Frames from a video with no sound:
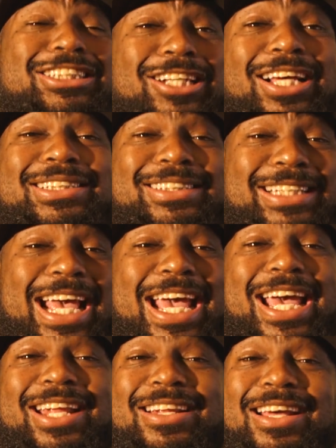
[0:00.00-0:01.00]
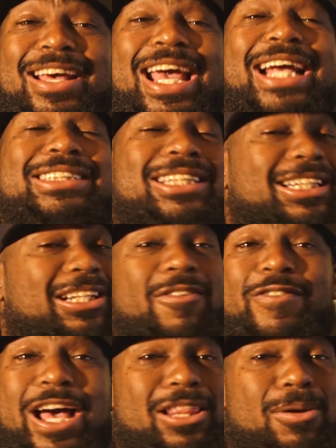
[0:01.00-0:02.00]
just said it's a
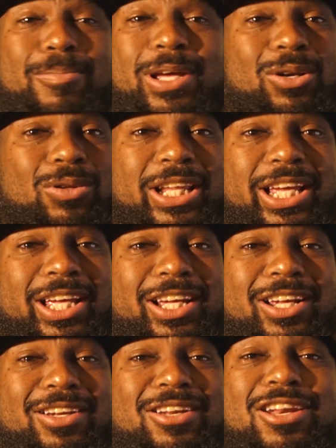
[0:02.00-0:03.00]
developmental league.